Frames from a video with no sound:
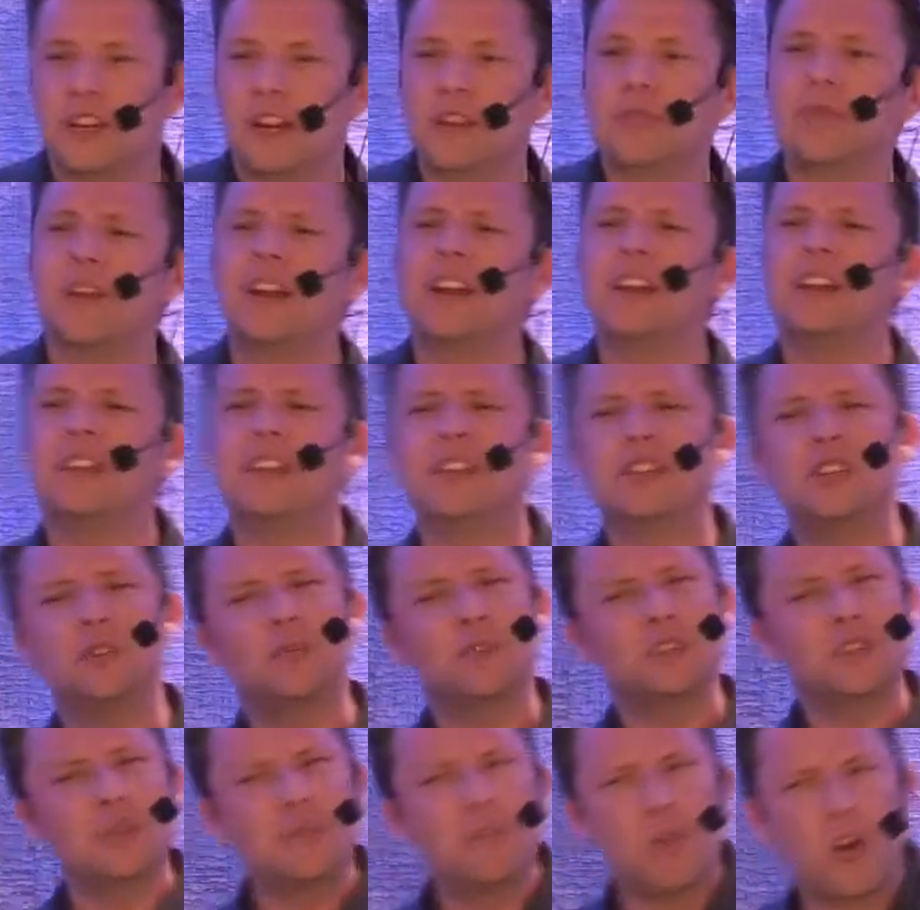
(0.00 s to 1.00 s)
And I found out that she
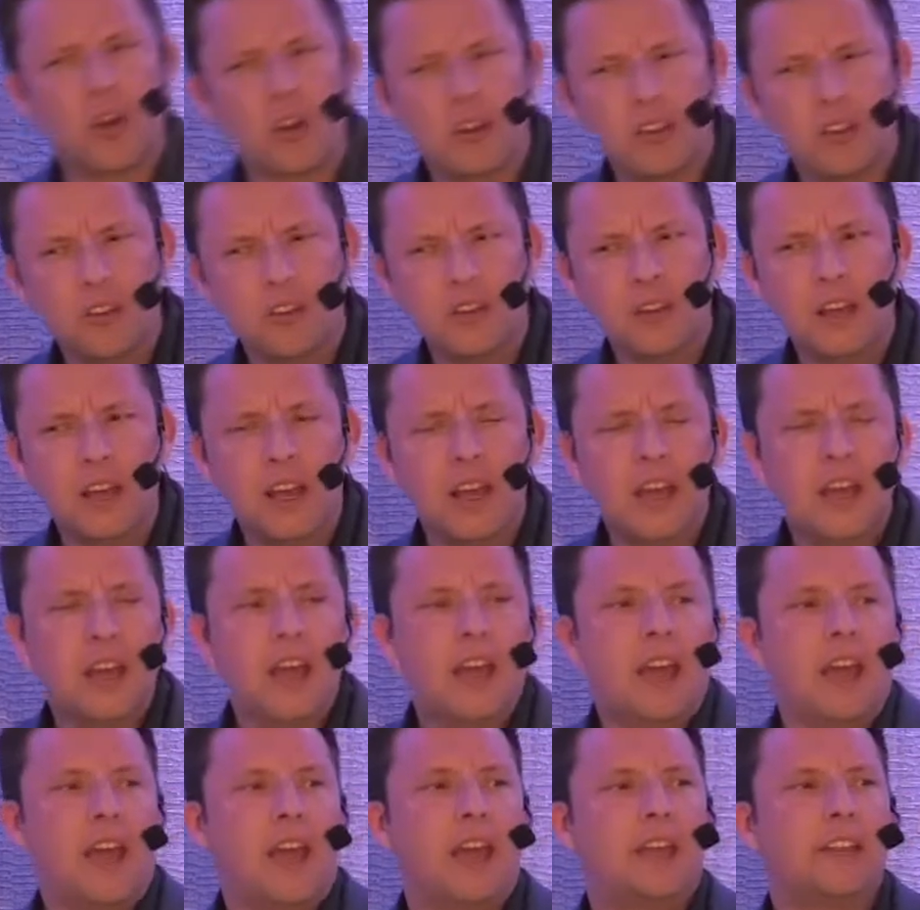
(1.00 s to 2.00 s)
was a model,
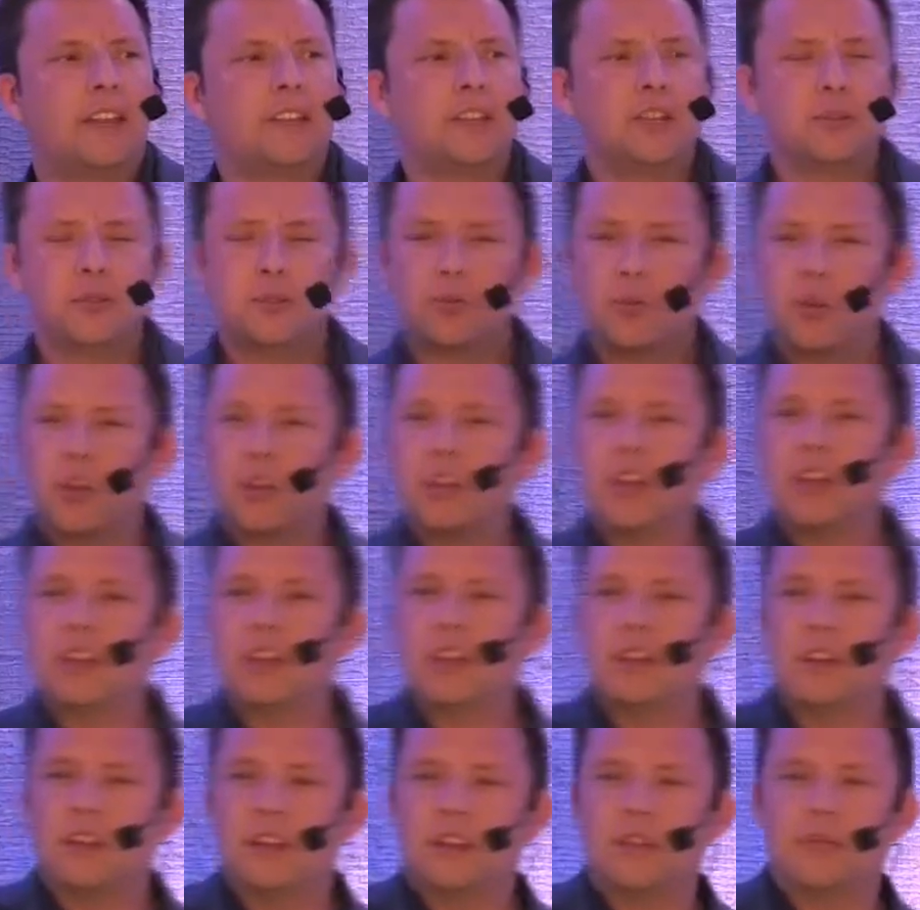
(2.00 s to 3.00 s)
and that she was working
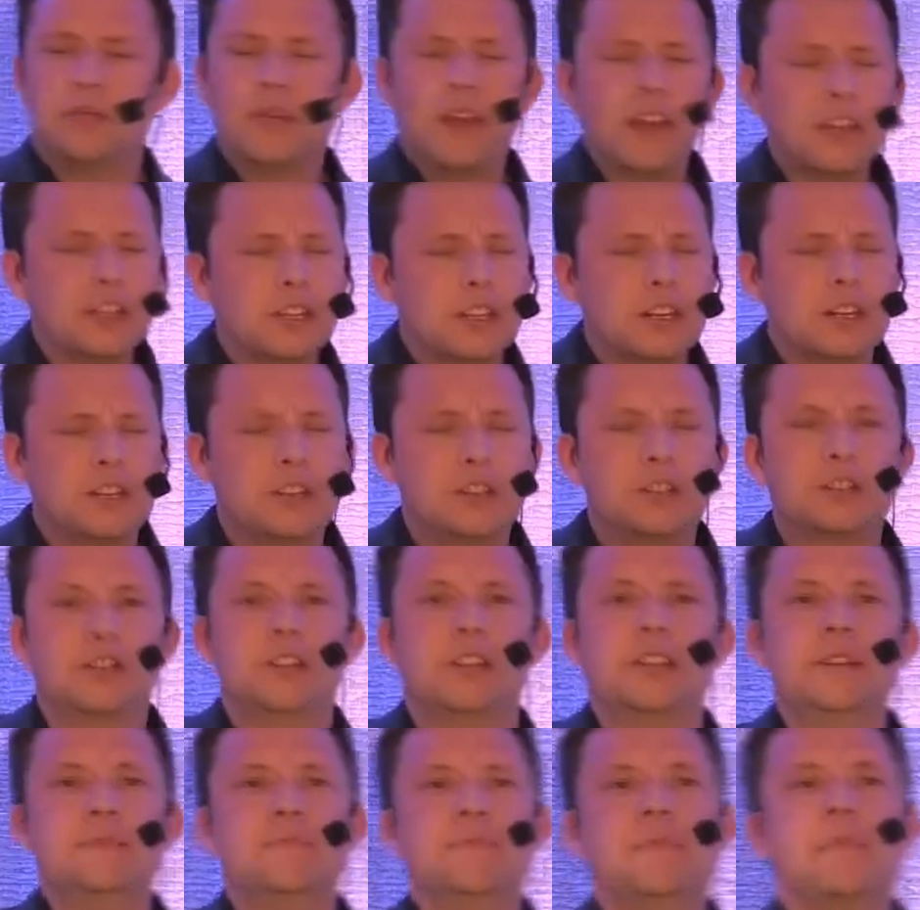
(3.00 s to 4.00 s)
in the fashion
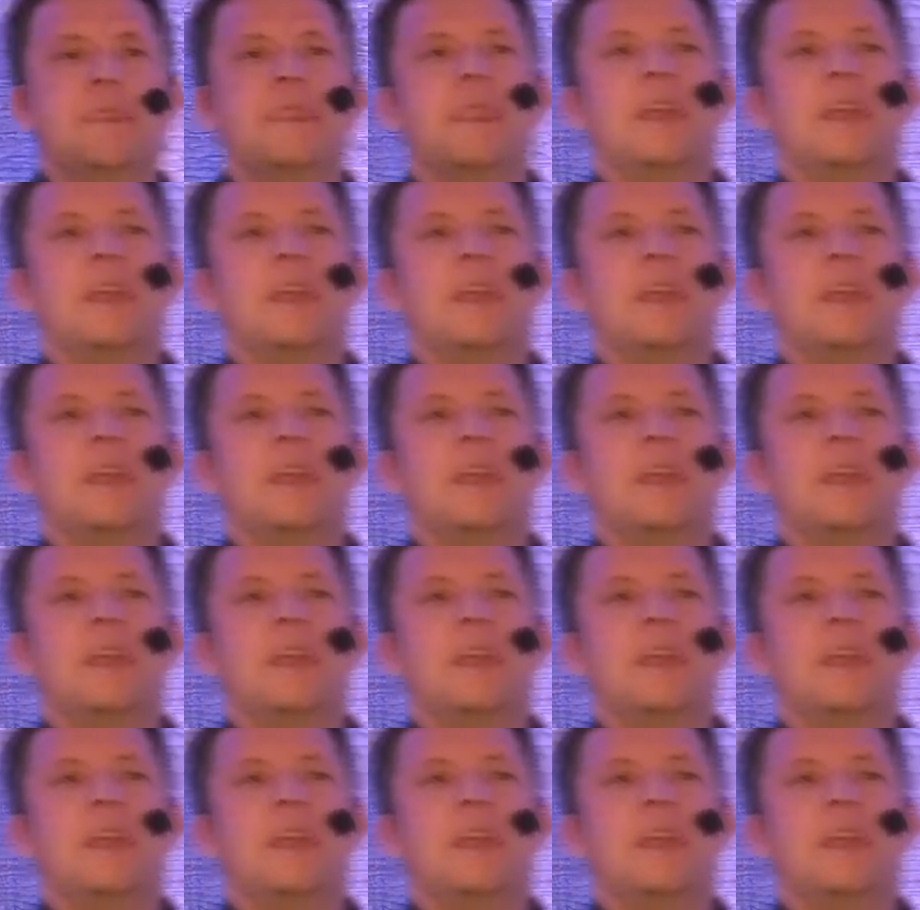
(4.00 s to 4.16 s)
industry